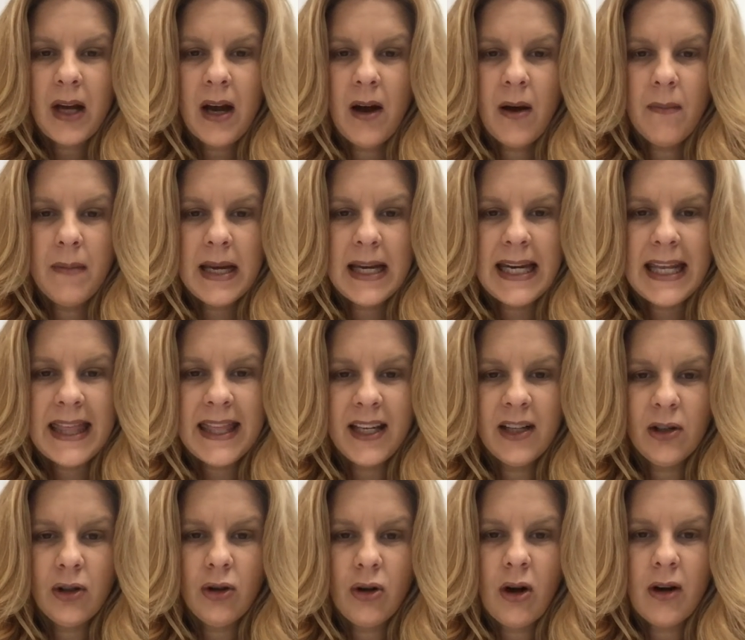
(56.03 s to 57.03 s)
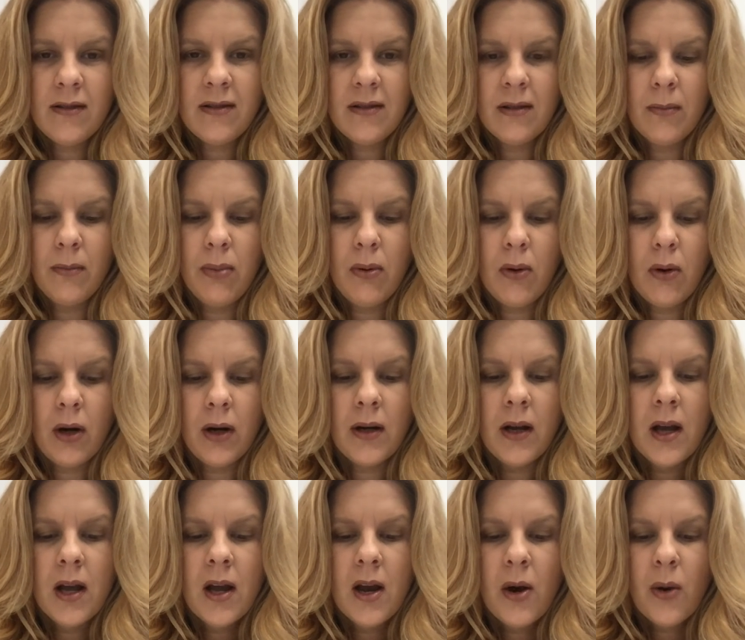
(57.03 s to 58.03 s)
anything across the board,
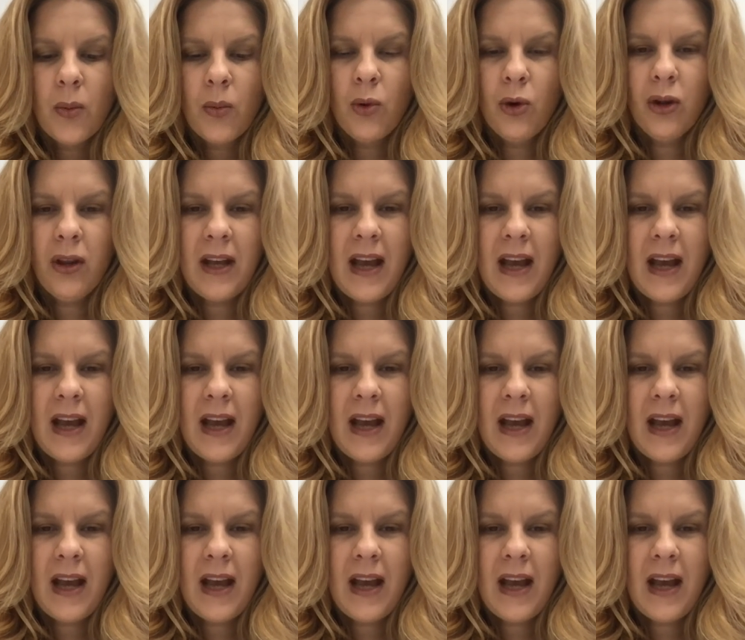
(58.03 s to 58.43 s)
really